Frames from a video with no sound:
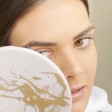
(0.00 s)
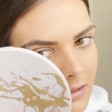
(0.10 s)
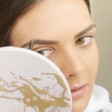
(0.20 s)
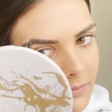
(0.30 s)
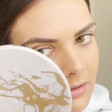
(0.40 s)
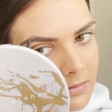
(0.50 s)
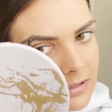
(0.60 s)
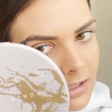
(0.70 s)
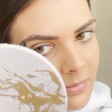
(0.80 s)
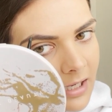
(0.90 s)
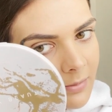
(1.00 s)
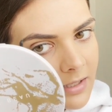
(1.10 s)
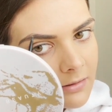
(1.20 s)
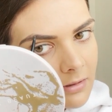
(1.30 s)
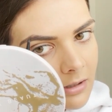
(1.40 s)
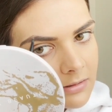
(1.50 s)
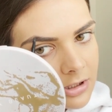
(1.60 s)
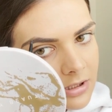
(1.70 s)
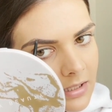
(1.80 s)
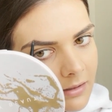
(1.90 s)
if anyone's had back pain, you know, it's
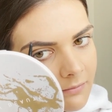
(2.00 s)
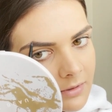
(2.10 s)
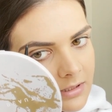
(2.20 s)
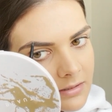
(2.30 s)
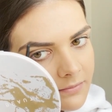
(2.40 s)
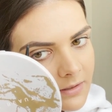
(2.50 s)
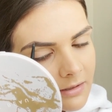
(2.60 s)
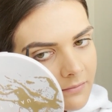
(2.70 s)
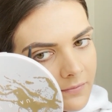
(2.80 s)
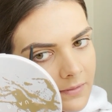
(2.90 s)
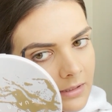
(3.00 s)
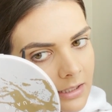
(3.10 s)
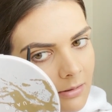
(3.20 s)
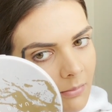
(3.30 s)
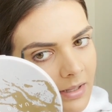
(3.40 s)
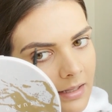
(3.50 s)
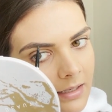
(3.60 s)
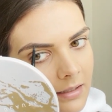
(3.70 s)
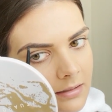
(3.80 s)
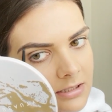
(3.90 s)
just like a really defeating feeling. But
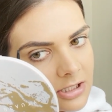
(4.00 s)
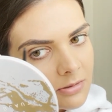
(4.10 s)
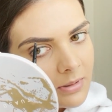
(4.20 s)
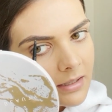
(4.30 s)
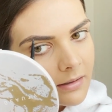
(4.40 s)
like to be